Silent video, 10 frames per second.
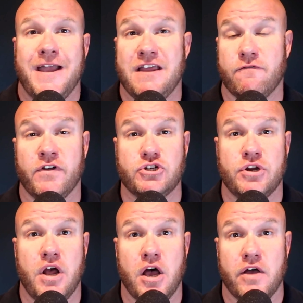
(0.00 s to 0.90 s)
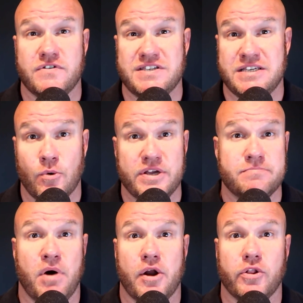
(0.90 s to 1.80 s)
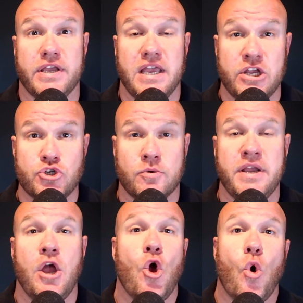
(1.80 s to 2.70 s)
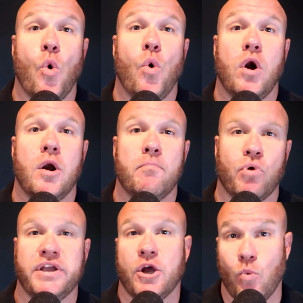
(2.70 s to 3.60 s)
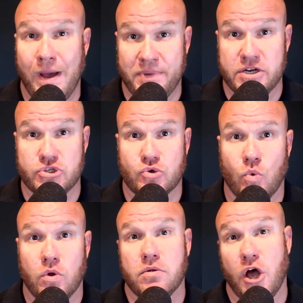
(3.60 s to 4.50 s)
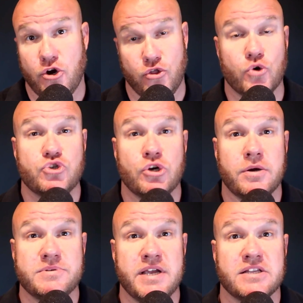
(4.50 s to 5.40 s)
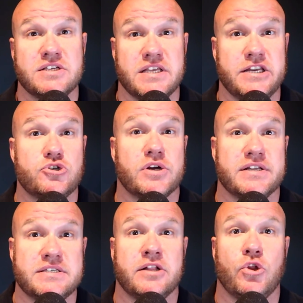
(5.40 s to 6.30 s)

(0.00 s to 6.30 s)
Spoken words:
infliction of serious bodily injury, or bringing a weapon to school. Under those circumstances, the district can say,